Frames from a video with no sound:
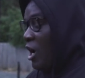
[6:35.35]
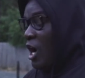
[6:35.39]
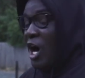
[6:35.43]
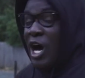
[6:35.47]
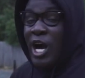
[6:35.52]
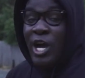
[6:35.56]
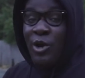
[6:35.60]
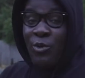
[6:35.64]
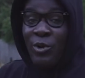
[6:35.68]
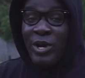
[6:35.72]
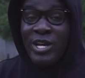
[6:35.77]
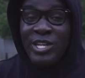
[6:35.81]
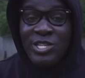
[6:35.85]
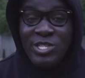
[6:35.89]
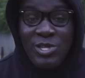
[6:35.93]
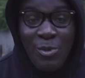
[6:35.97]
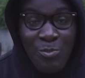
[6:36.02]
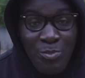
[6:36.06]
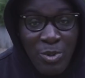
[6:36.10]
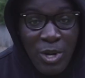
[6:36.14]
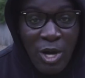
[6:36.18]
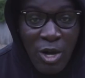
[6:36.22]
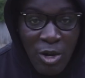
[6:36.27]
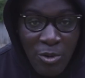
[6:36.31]
I wanted to
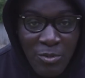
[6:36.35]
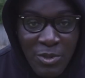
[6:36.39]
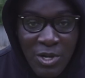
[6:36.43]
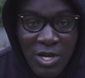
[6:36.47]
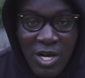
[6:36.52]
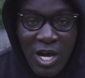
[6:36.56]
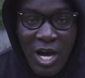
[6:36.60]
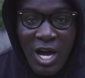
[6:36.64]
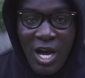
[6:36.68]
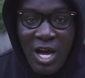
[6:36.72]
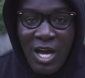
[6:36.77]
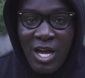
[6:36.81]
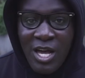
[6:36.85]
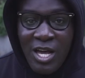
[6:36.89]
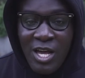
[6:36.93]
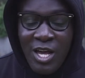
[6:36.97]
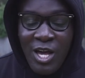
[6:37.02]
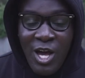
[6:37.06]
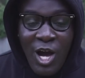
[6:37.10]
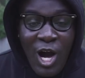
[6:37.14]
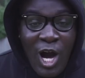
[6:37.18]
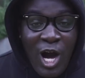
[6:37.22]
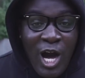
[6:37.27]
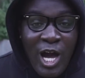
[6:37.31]
blow up the car.
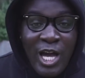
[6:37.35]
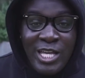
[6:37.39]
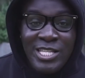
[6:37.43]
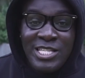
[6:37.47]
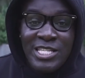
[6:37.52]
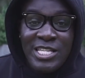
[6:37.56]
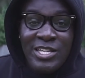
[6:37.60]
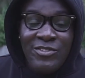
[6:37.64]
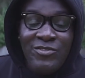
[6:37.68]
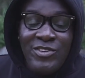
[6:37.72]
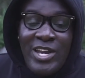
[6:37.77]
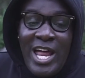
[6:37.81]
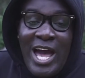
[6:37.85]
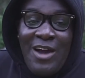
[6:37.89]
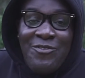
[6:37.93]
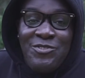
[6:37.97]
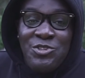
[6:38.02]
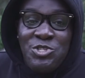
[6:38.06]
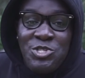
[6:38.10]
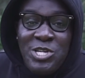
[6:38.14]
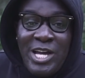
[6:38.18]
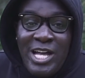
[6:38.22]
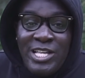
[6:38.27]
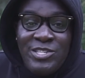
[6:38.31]
I didn't even have a
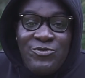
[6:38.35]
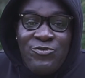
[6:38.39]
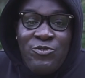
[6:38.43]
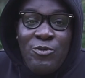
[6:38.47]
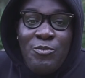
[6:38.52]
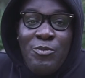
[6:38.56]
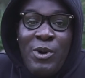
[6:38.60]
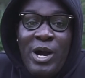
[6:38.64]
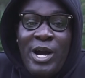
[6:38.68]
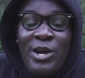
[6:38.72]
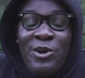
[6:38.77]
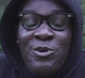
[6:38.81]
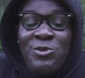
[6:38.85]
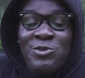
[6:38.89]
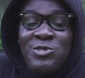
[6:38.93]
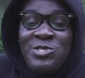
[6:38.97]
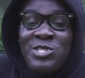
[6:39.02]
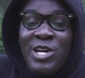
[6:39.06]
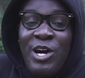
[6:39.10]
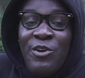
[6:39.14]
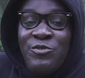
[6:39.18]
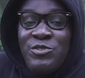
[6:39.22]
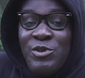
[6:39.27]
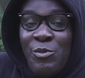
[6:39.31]
chance for my own
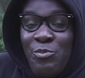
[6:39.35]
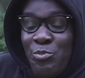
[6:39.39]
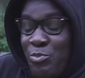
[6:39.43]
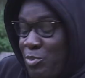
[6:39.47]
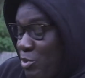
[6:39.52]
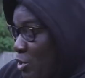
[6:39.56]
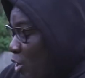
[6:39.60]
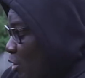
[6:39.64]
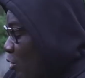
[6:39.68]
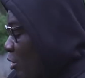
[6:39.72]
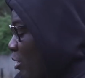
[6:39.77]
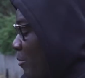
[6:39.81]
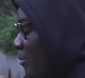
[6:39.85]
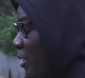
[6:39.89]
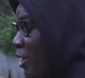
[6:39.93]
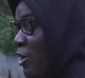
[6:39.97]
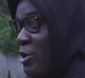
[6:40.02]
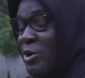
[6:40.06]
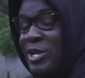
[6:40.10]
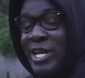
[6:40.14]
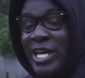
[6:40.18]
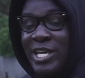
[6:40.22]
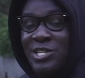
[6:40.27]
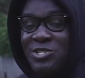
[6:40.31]
self to blow up my
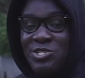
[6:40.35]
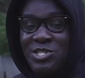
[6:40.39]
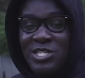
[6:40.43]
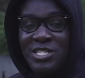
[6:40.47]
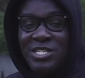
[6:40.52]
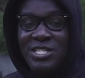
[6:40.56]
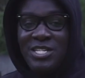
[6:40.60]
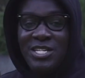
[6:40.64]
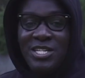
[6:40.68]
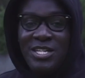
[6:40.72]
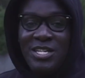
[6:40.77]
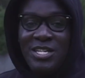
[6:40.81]
own engine.